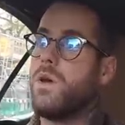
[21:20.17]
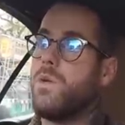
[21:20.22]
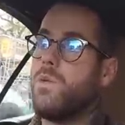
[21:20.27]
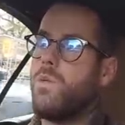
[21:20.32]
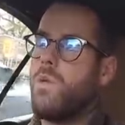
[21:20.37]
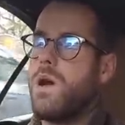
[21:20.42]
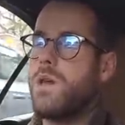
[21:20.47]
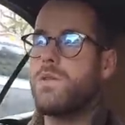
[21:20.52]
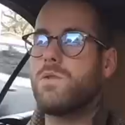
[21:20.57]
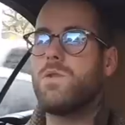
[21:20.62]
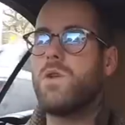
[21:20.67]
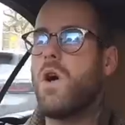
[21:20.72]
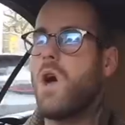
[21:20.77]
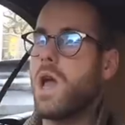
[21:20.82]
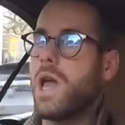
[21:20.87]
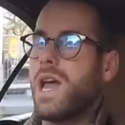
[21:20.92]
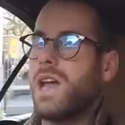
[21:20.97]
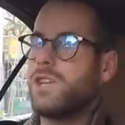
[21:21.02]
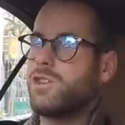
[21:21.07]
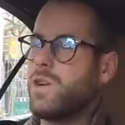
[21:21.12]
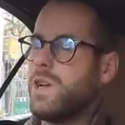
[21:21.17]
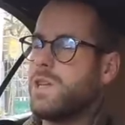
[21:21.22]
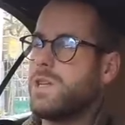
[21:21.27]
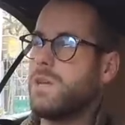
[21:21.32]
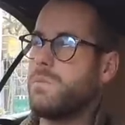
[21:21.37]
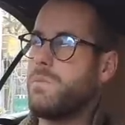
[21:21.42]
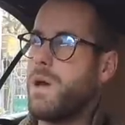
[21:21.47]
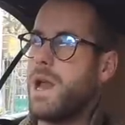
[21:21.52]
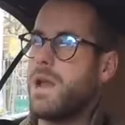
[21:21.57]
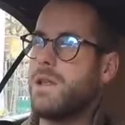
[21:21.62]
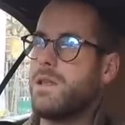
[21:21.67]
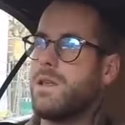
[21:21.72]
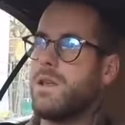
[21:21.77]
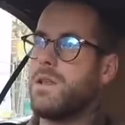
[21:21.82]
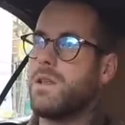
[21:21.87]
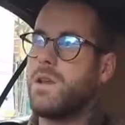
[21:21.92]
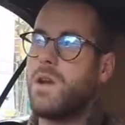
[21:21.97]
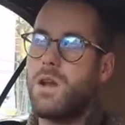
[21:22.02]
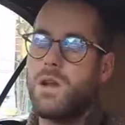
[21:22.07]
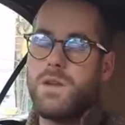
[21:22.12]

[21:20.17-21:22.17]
whether or not I get treated better than kind